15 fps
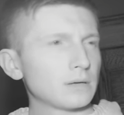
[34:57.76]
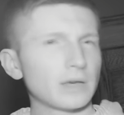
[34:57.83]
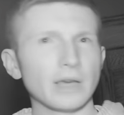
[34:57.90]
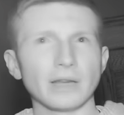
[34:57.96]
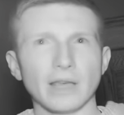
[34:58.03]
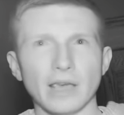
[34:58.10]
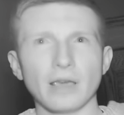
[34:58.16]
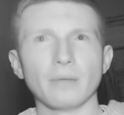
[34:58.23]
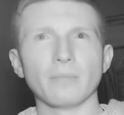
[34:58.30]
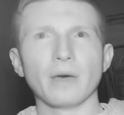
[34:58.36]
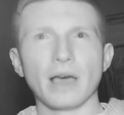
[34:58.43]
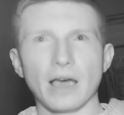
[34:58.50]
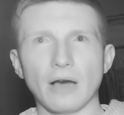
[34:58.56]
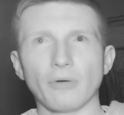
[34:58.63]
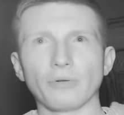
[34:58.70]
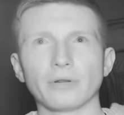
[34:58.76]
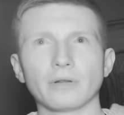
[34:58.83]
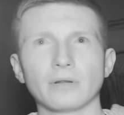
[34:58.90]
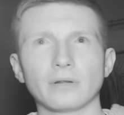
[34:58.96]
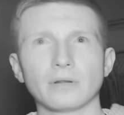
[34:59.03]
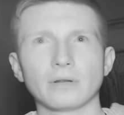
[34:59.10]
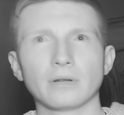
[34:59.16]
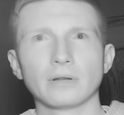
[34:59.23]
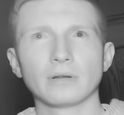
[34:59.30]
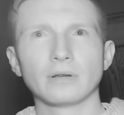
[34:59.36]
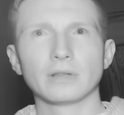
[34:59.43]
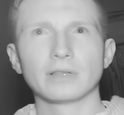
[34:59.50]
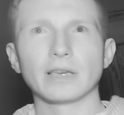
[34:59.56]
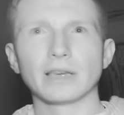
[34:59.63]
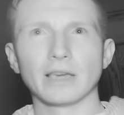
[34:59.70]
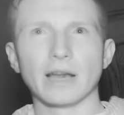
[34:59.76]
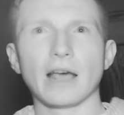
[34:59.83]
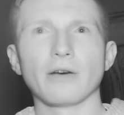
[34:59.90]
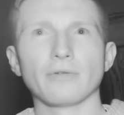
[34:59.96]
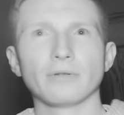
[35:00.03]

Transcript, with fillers: Get him out. It's like, it's get, like get